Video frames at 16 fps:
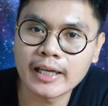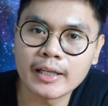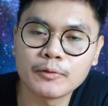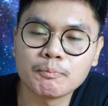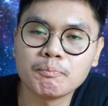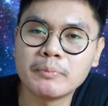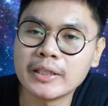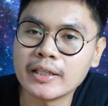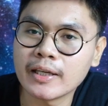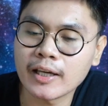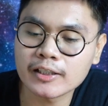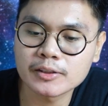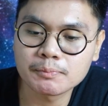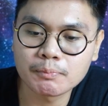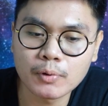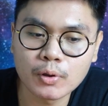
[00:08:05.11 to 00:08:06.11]
and be
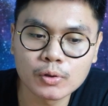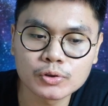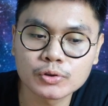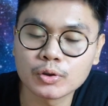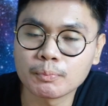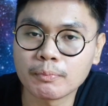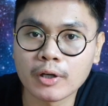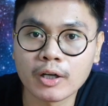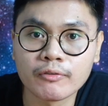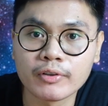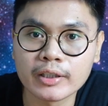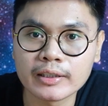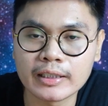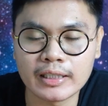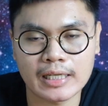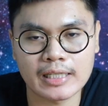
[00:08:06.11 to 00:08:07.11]
exposed to
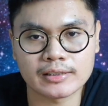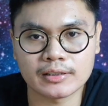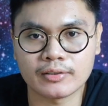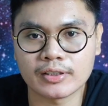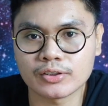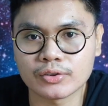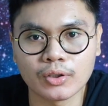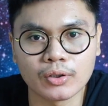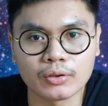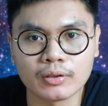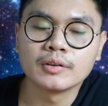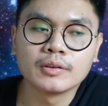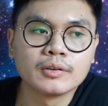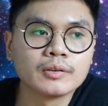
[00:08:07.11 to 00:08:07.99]
poverty as a result.